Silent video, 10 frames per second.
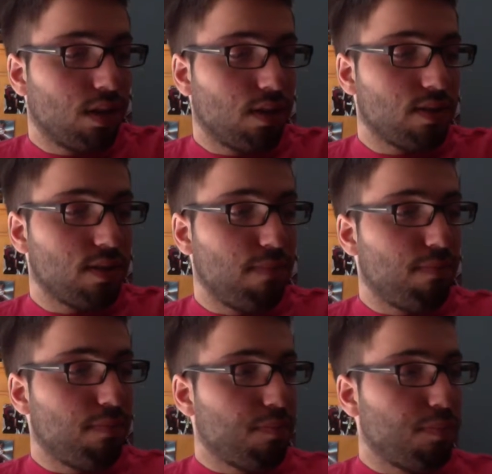Here's a
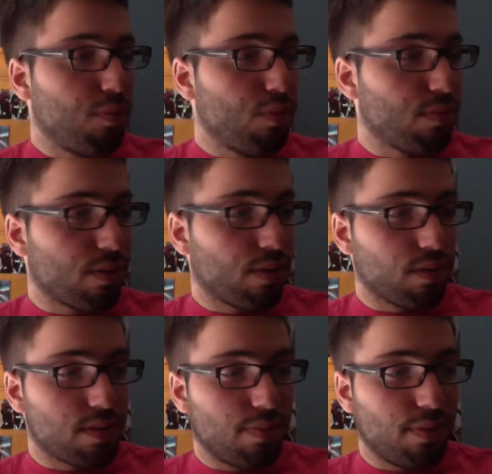
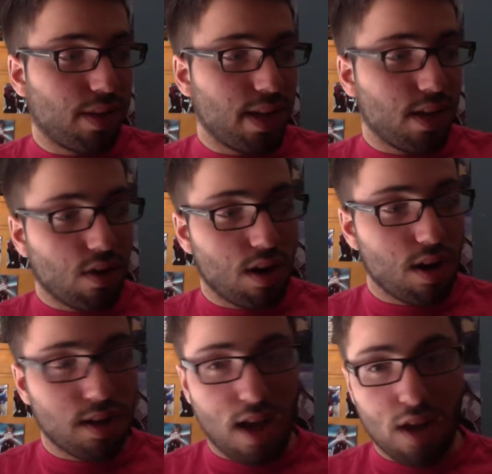Boomers play
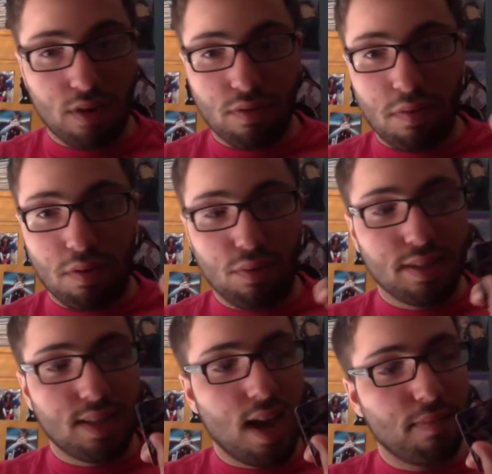card. I don't remember what
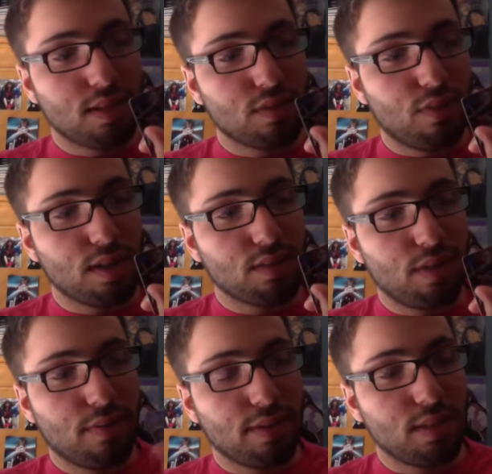time this was when
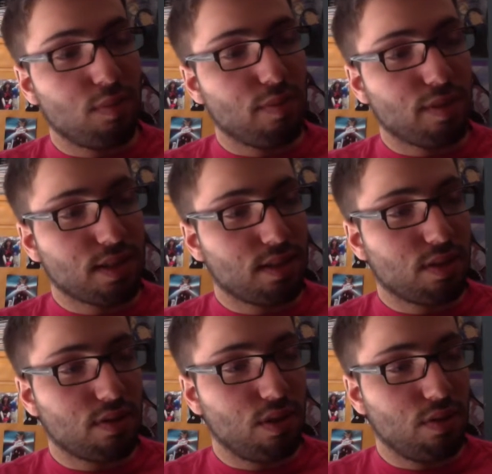I went to Boomers, because
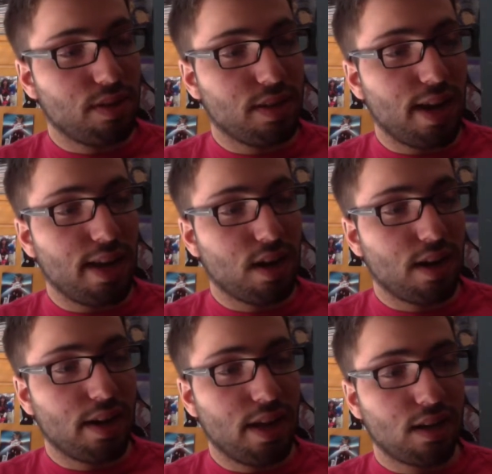there's no date
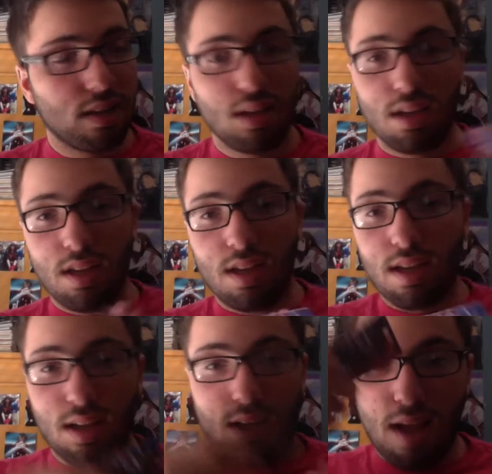on it.
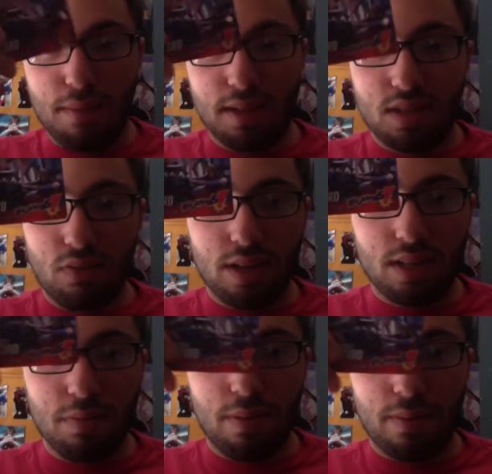I must have went to
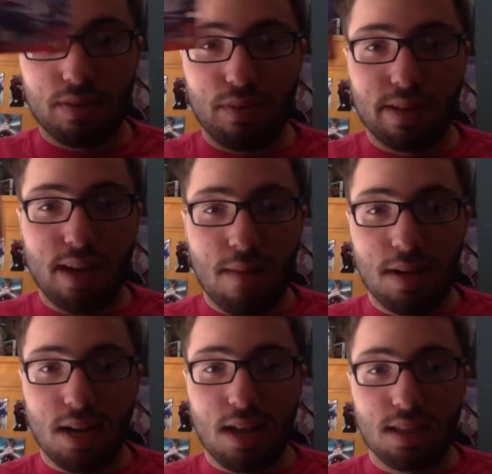Boomers one time
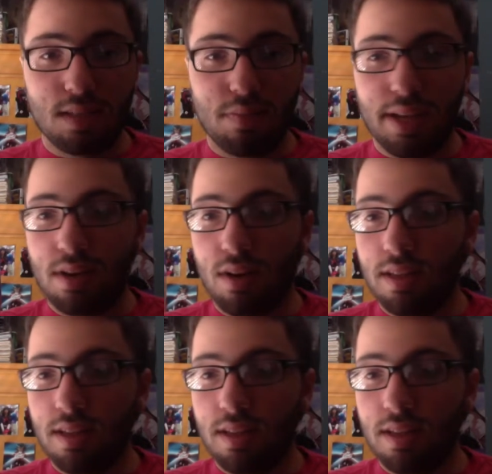and got this play card.